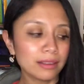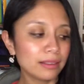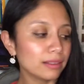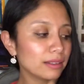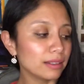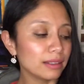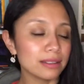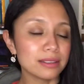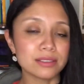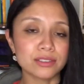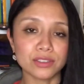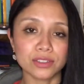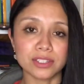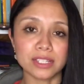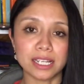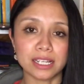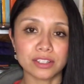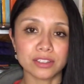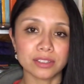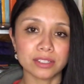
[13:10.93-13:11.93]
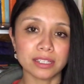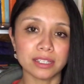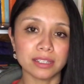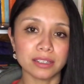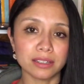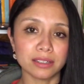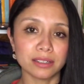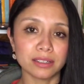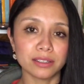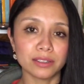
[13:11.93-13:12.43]
The inserts actually
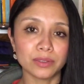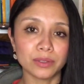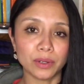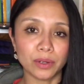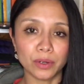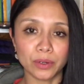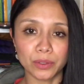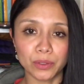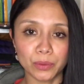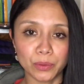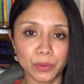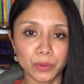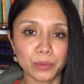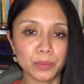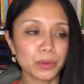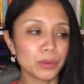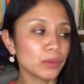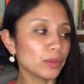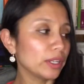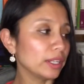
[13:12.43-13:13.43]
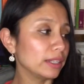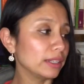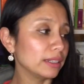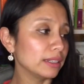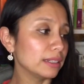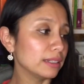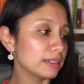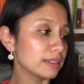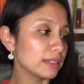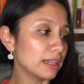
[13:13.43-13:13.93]
are adorable,
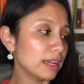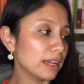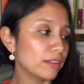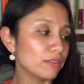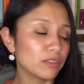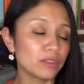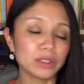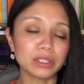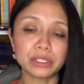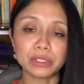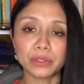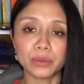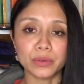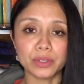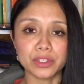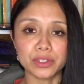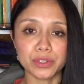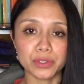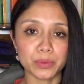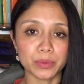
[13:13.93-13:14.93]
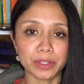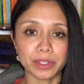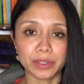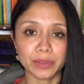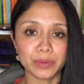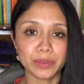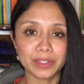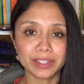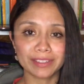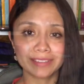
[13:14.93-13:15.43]
and I have really no issues with
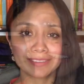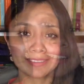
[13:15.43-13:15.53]
those.